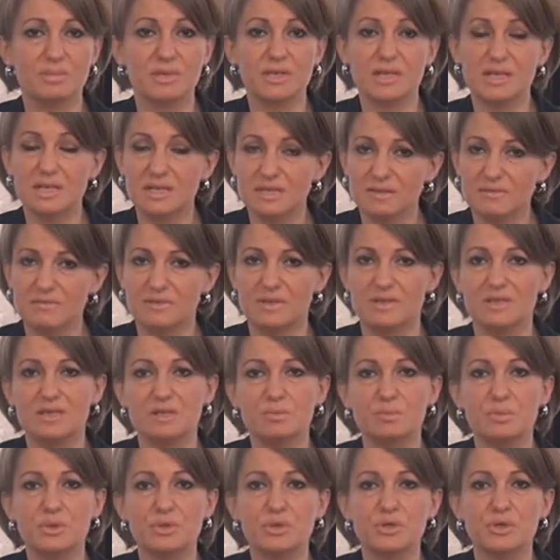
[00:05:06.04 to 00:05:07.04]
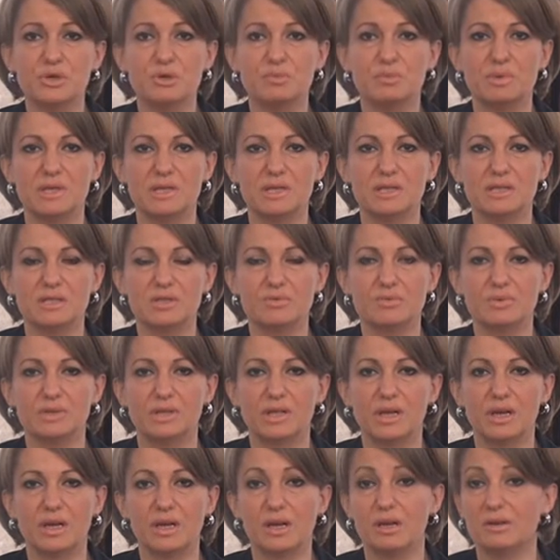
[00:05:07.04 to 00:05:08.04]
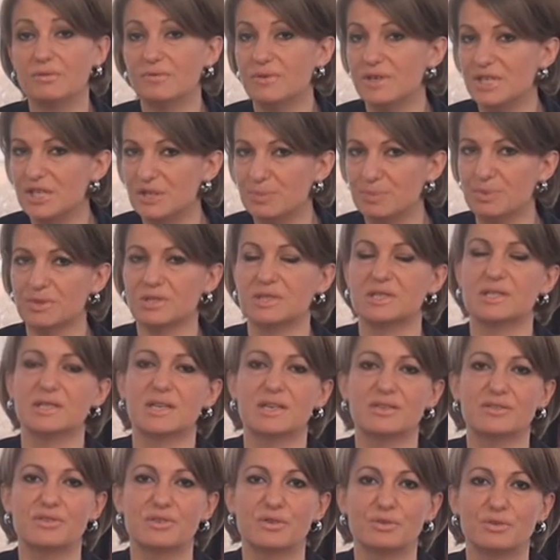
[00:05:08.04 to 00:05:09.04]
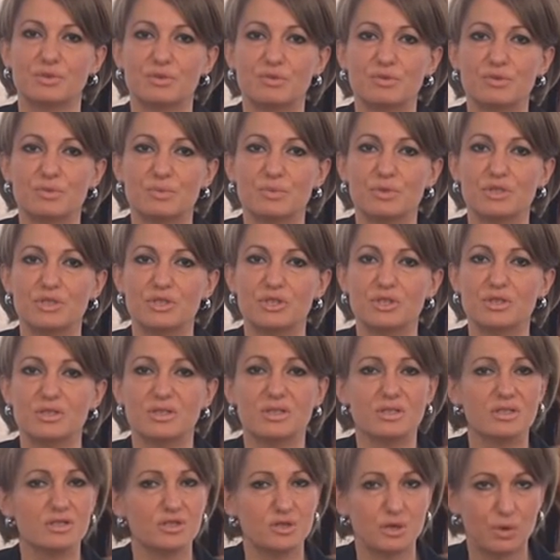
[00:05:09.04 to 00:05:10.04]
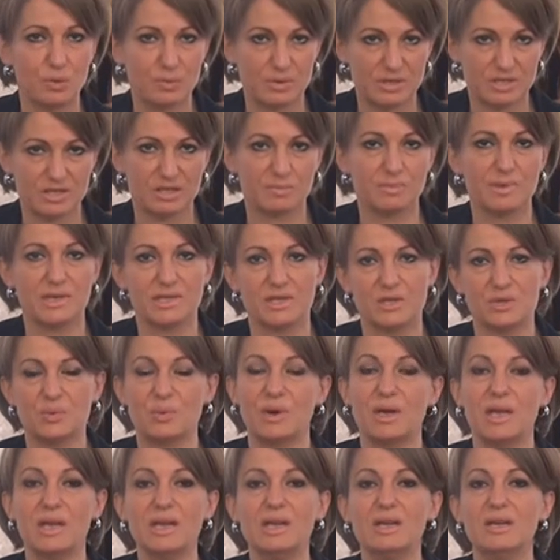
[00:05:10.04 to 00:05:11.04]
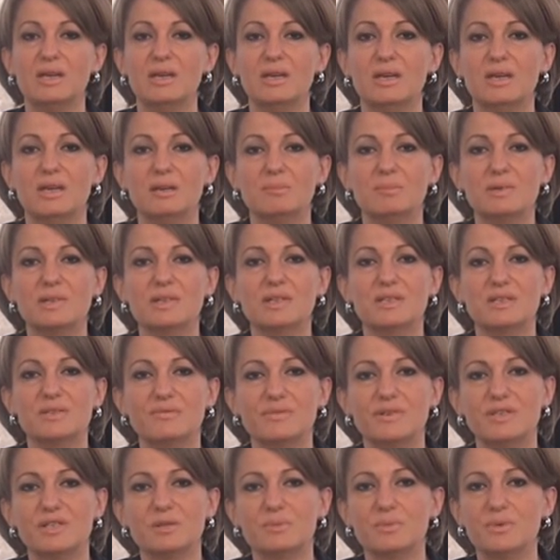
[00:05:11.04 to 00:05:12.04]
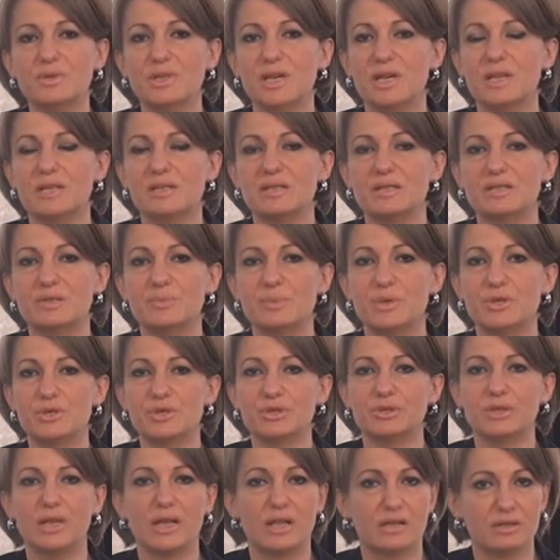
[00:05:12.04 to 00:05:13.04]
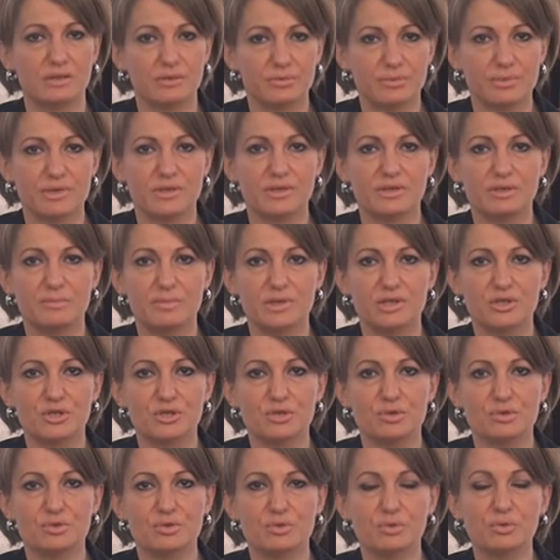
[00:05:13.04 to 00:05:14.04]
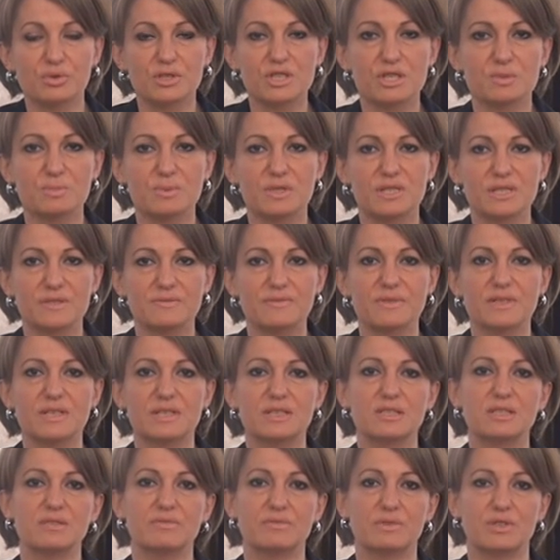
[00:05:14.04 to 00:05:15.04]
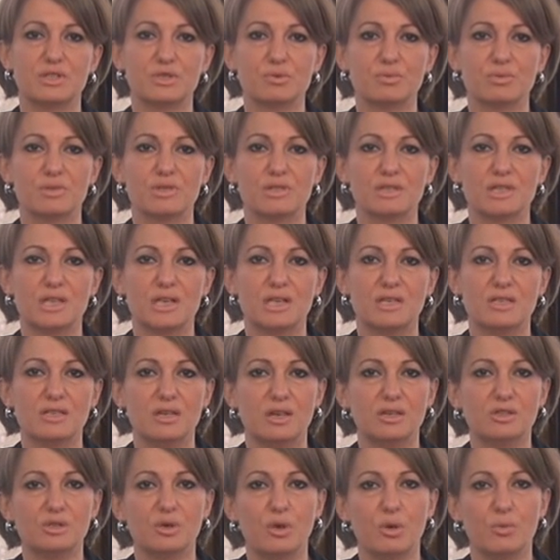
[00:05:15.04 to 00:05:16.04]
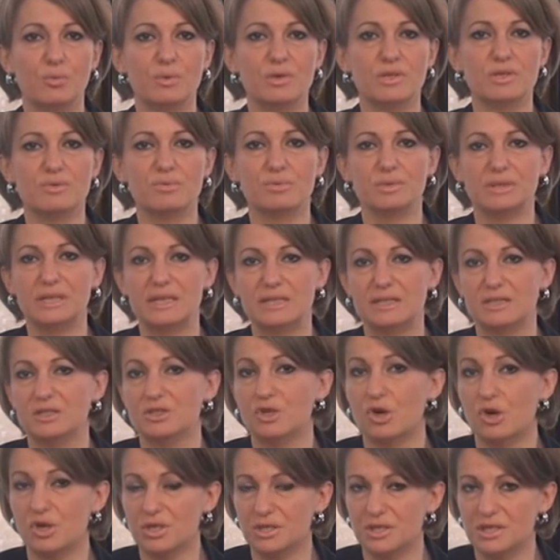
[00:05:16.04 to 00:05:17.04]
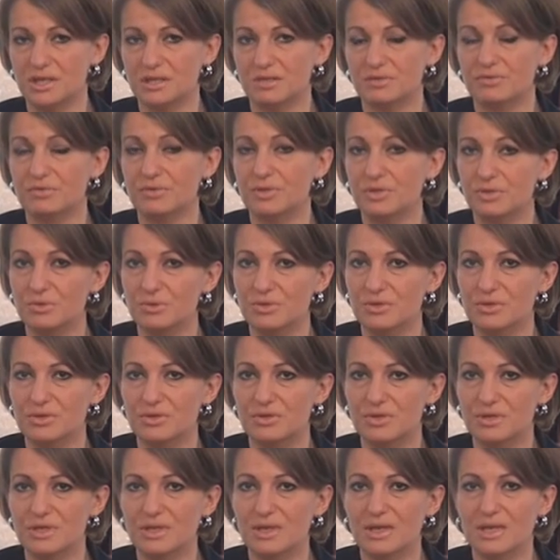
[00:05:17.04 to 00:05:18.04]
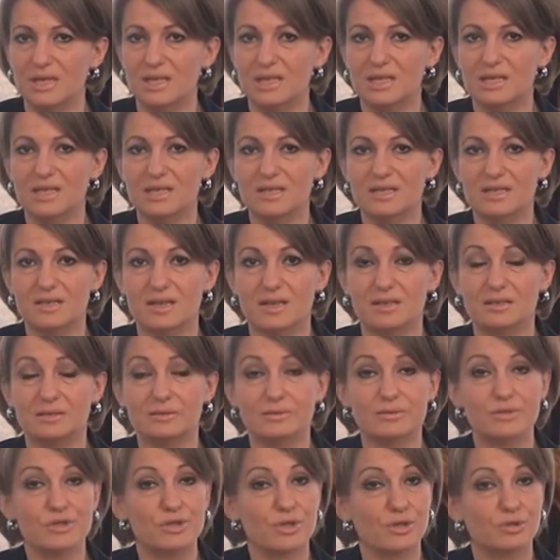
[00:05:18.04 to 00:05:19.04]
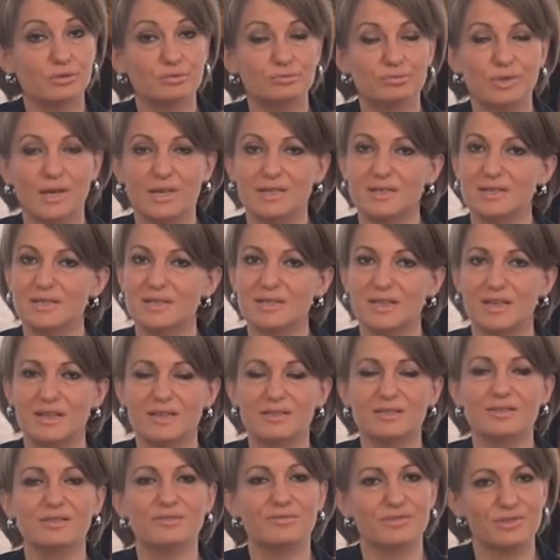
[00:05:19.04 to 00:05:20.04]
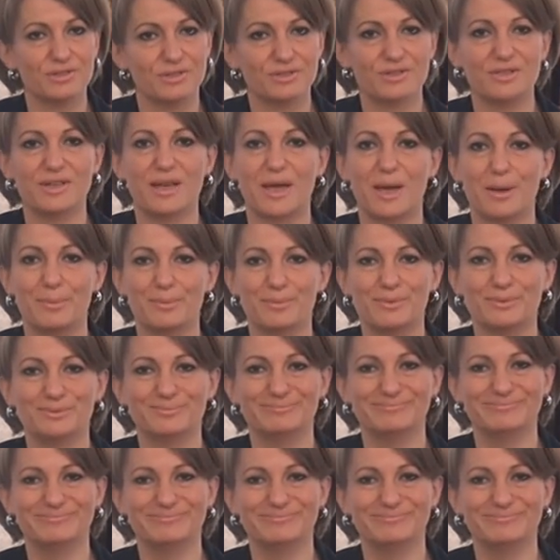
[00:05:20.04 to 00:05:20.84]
because of this, most Armenians rely on Facebook to get their news, which isn't always the best way, because Facebook has a special algorithm and shows only specific individuals and not always related content for users. He said, "So I decided to fill the gap."